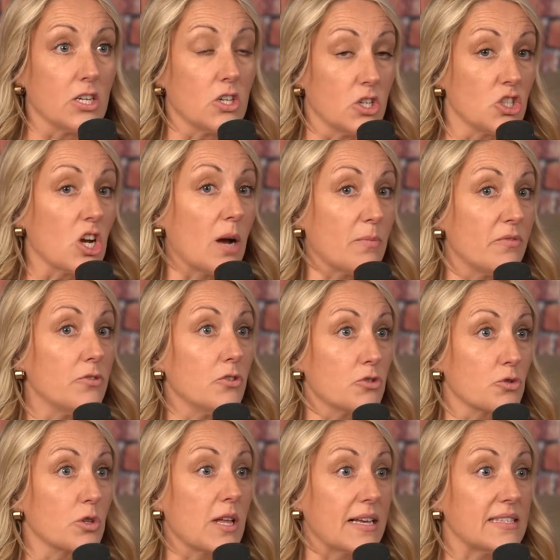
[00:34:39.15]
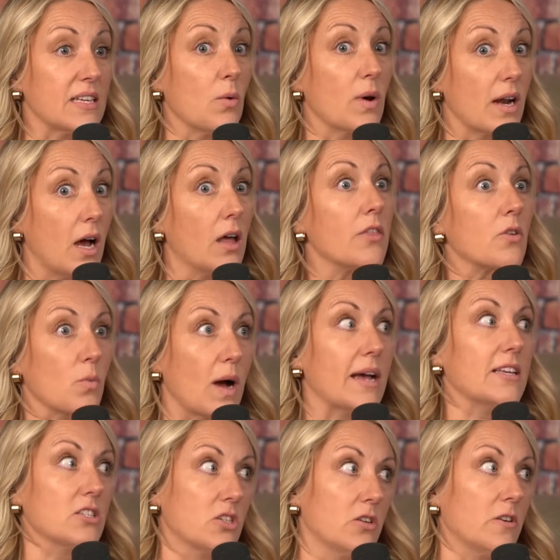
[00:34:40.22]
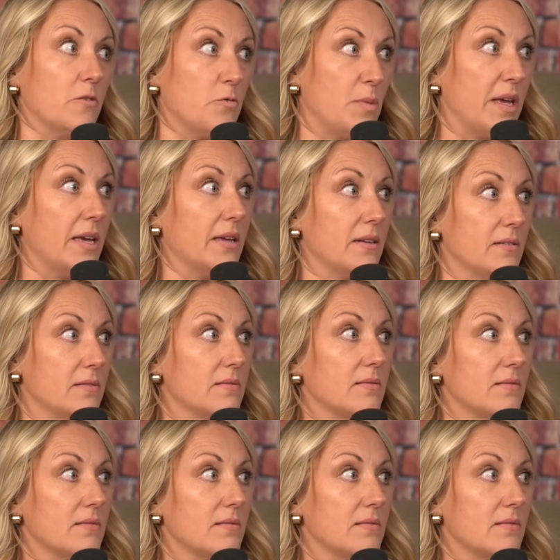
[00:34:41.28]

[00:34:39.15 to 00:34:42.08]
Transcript: good job of neutralizing what otherwise could have been